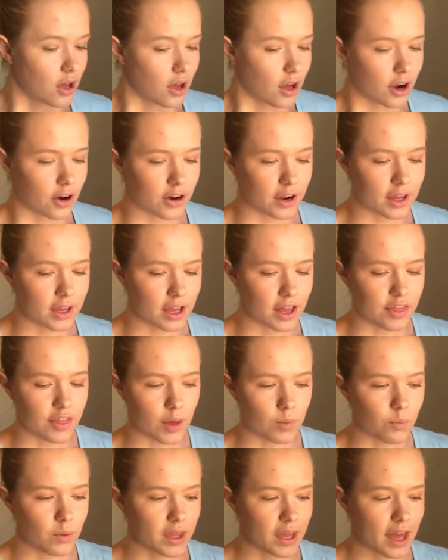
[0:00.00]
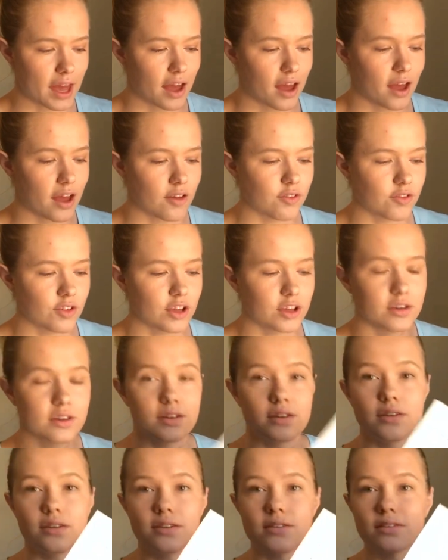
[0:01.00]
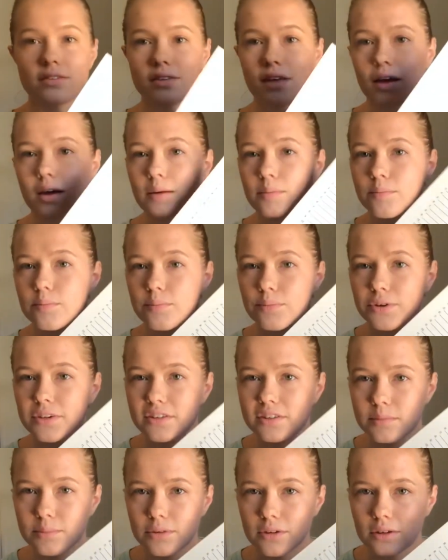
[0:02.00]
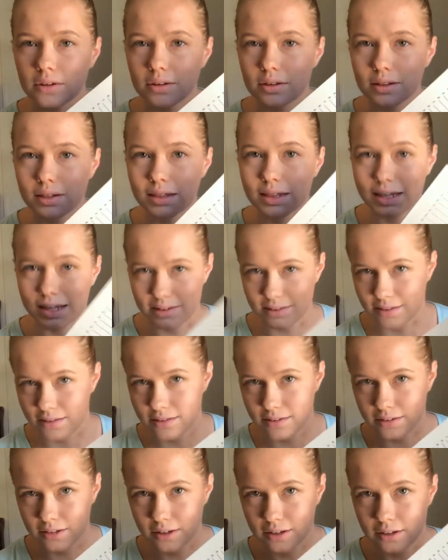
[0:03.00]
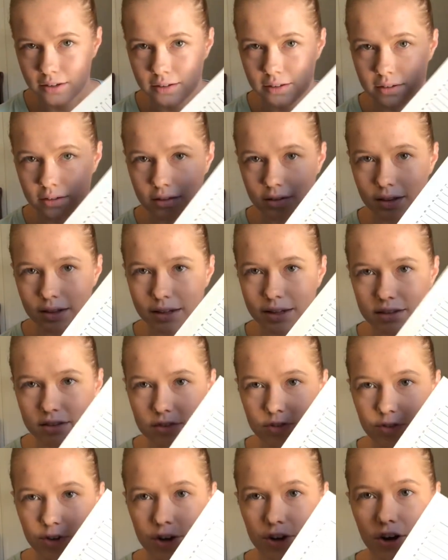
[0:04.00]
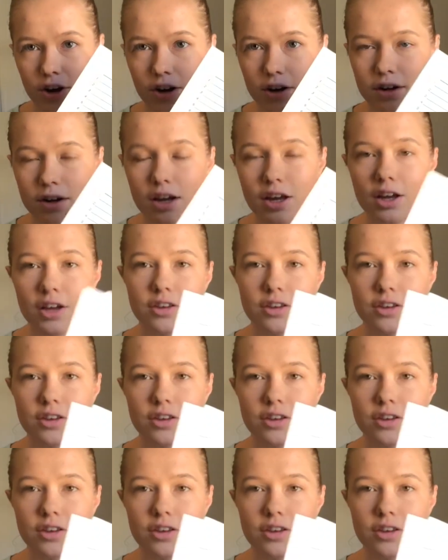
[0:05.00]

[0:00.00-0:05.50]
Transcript: All right, and then we have some printable lists for yarn.